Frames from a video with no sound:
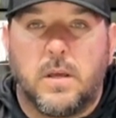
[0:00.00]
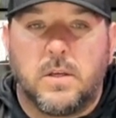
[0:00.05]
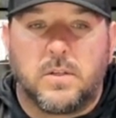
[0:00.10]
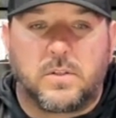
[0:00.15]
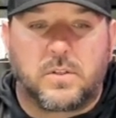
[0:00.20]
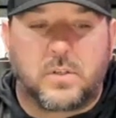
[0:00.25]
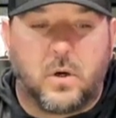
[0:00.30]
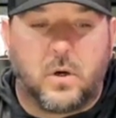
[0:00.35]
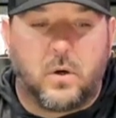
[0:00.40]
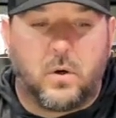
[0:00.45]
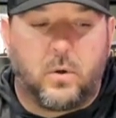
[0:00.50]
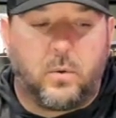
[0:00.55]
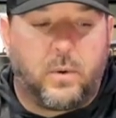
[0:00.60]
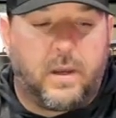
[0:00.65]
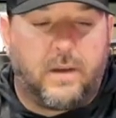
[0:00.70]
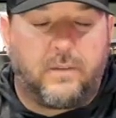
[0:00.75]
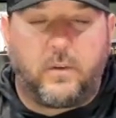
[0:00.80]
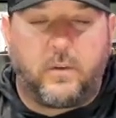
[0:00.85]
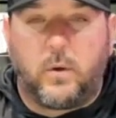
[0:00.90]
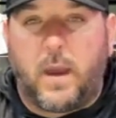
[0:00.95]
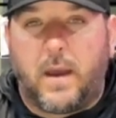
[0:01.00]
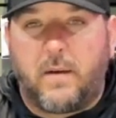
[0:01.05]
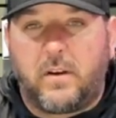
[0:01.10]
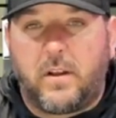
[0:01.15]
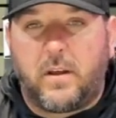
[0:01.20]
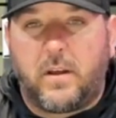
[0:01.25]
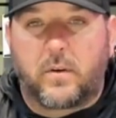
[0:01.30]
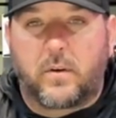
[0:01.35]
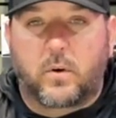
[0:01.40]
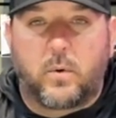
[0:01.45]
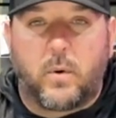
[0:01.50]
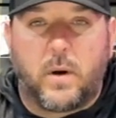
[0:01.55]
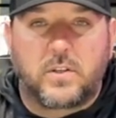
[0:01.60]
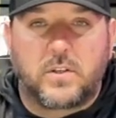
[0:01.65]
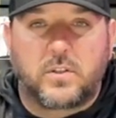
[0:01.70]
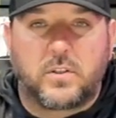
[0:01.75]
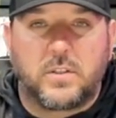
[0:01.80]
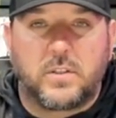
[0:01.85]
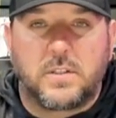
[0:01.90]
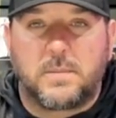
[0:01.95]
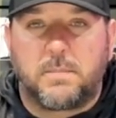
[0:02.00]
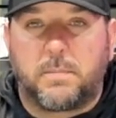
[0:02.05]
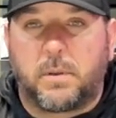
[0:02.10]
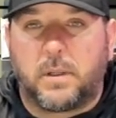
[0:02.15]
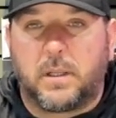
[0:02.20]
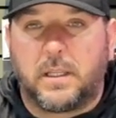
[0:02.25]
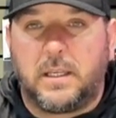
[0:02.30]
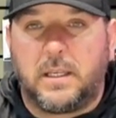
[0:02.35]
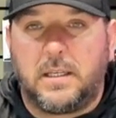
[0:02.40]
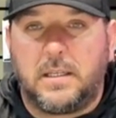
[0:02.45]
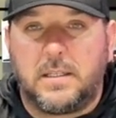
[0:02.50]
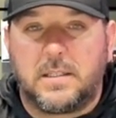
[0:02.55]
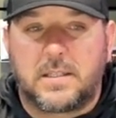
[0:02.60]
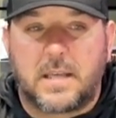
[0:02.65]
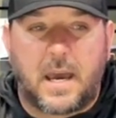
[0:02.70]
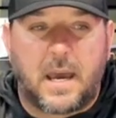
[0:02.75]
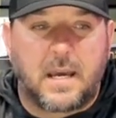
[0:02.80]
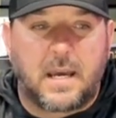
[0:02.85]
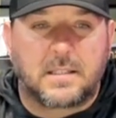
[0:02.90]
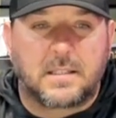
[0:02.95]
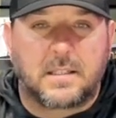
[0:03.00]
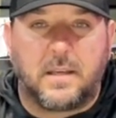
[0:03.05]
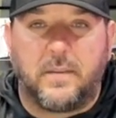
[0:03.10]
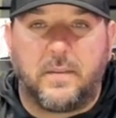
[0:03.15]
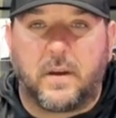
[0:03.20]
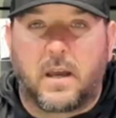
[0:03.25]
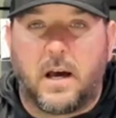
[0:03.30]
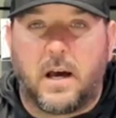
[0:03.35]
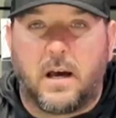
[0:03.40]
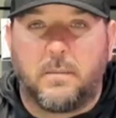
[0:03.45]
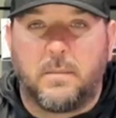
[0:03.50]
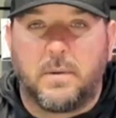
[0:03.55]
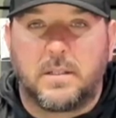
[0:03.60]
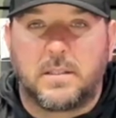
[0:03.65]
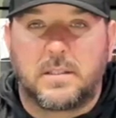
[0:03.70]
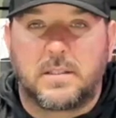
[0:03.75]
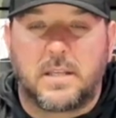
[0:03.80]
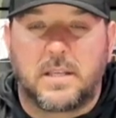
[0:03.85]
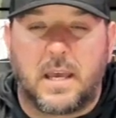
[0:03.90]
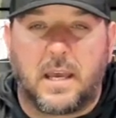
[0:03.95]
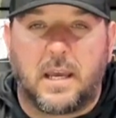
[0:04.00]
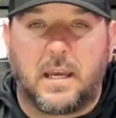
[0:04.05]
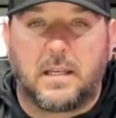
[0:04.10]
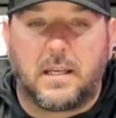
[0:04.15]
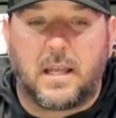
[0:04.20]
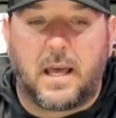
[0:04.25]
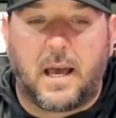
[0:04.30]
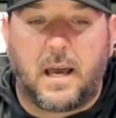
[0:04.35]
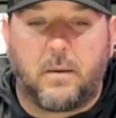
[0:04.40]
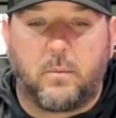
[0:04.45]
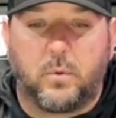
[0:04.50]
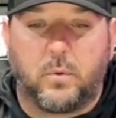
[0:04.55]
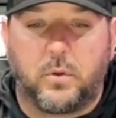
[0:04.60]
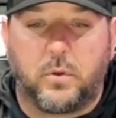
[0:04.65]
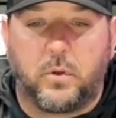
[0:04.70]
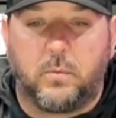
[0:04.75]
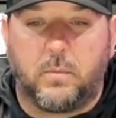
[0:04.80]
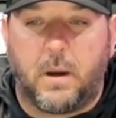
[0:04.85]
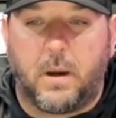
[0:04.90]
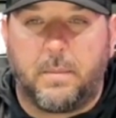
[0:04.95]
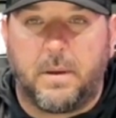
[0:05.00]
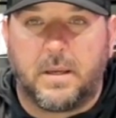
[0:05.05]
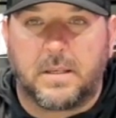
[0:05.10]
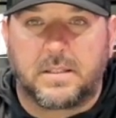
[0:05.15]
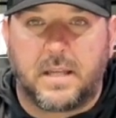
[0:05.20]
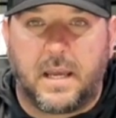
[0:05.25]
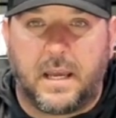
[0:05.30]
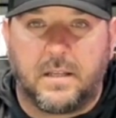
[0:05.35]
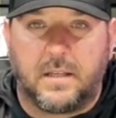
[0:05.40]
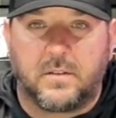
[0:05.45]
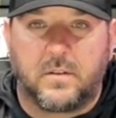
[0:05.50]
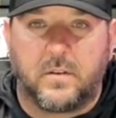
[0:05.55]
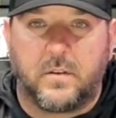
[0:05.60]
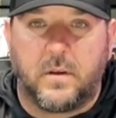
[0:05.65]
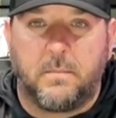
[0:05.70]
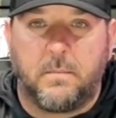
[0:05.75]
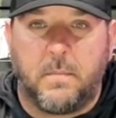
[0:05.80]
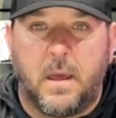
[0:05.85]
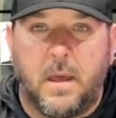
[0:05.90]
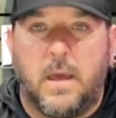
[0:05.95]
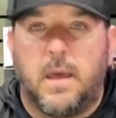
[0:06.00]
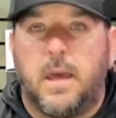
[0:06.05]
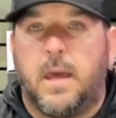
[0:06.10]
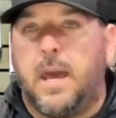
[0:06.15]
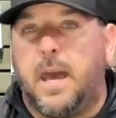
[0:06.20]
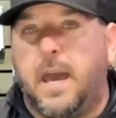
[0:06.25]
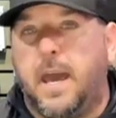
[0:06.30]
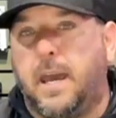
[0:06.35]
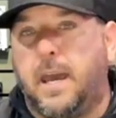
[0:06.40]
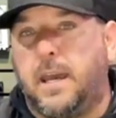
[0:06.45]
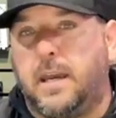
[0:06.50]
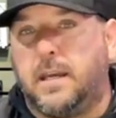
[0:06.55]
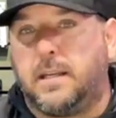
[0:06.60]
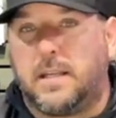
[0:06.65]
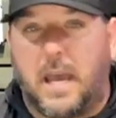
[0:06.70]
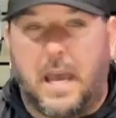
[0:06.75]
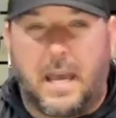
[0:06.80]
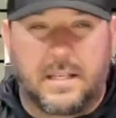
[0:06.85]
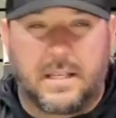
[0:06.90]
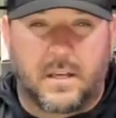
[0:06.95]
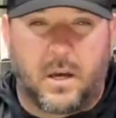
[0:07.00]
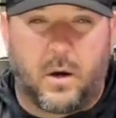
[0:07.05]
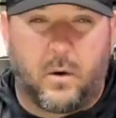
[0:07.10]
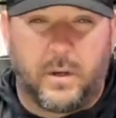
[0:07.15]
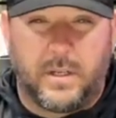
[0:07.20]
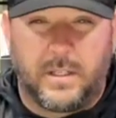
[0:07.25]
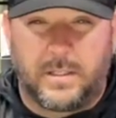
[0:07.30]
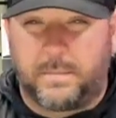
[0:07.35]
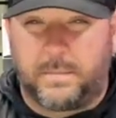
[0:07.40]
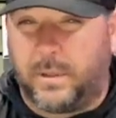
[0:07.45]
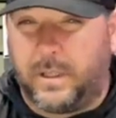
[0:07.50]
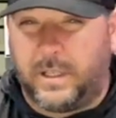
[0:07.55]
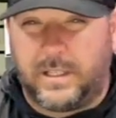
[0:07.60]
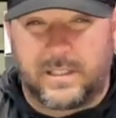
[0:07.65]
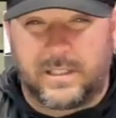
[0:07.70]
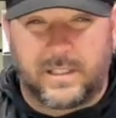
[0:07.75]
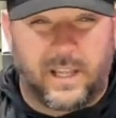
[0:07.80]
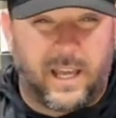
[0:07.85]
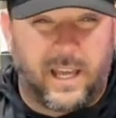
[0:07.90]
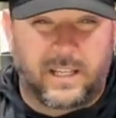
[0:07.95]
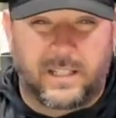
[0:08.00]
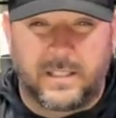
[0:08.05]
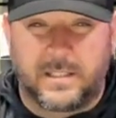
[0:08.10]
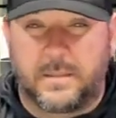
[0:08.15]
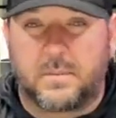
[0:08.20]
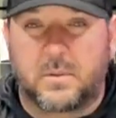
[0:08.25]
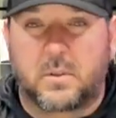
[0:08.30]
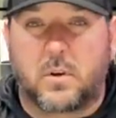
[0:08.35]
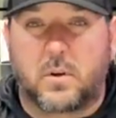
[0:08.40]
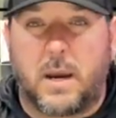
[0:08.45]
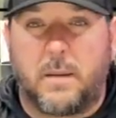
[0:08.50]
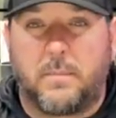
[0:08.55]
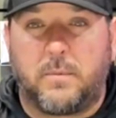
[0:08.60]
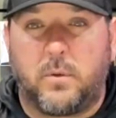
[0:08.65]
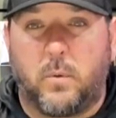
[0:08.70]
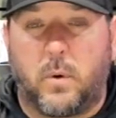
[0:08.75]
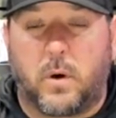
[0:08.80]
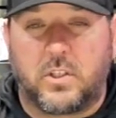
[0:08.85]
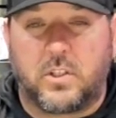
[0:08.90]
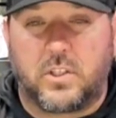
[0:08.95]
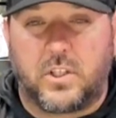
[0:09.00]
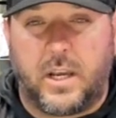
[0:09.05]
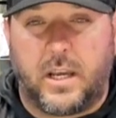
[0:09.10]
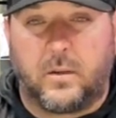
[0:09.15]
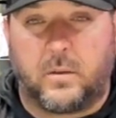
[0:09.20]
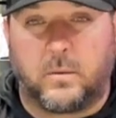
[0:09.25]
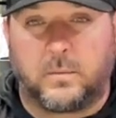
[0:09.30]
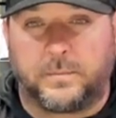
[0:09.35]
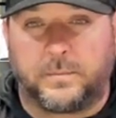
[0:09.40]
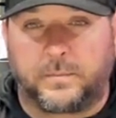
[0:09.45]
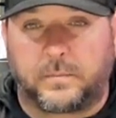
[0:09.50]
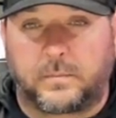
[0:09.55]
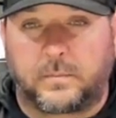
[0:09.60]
So if you have any other questions, please ask in the comments and I will do my best to answer them. And as always, please like and subscribe to our channel.